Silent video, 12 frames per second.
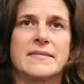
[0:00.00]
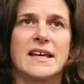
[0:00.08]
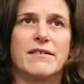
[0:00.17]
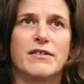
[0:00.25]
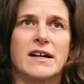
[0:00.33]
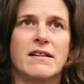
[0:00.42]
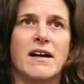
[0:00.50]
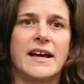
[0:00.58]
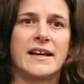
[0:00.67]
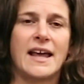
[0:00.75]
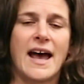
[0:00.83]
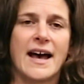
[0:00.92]
if a
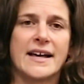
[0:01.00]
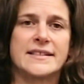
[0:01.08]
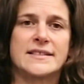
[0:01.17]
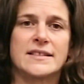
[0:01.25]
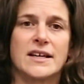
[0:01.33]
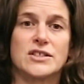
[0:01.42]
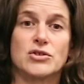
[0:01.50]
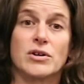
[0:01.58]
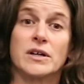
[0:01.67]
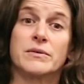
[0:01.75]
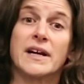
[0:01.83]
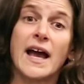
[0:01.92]
client has a
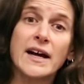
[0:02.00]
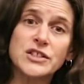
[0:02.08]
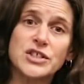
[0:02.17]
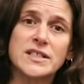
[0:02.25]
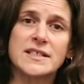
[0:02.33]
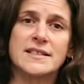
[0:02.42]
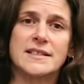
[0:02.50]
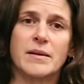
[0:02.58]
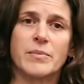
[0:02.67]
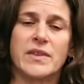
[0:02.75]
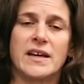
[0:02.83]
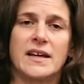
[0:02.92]
strong reaction to
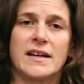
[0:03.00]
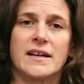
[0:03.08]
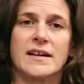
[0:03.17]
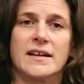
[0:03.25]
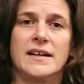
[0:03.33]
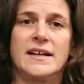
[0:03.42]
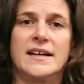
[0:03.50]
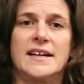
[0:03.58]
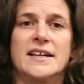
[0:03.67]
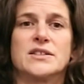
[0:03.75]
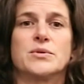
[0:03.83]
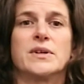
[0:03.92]
something,
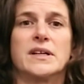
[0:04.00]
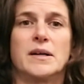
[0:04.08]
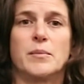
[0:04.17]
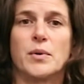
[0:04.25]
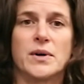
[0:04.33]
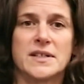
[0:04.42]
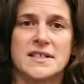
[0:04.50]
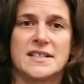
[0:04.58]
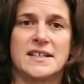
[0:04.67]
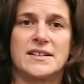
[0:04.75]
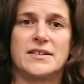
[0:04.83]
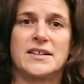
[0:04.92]
it's really important
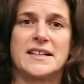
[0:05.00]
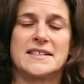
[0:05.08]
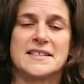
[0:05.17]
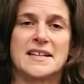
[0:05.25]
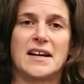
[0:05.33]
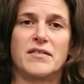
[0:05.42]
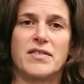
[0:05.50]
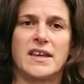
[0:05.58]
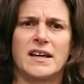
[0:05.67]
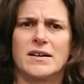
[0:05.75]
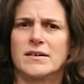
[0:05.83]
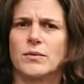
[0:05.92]
to, instead of
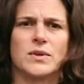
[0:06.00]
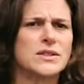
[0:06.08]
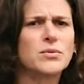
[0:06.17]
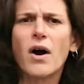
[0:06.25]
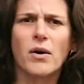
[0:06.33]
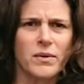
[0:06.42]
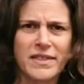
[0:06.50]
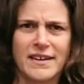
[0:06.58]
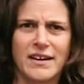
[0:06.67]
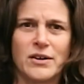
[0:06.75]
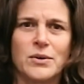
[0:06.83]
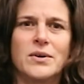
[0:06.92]
think, what's wrong with
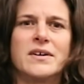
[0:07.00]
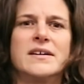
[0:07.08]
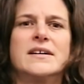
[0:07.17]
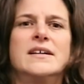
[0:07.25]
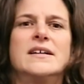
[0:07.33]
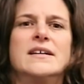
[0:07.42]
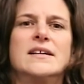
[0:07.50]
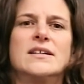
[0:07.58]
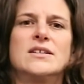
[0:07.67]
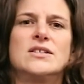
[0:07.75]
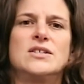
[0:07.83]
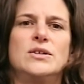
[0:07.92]
you,
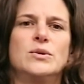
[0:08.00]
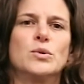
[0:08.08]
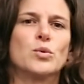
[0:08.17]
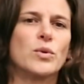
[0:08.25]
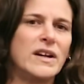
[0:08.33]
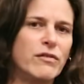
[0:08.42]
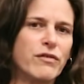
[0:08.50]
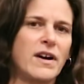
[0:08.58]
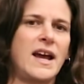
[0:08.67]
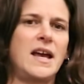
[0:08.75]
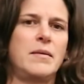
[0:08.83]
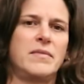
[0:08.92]
to
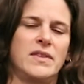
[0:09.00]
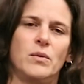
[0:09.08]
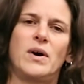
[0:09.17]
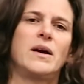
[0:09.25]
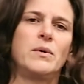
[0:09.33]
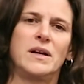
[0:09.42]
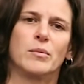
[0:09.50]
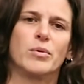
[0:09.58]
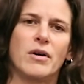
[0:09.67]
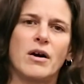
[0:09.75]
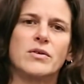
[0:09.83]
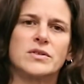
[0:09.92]
reframe the way we
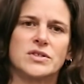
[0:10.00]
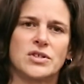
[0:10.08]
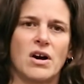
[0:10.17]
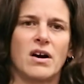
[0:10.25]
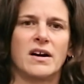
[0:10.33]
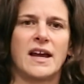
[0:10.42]
approach our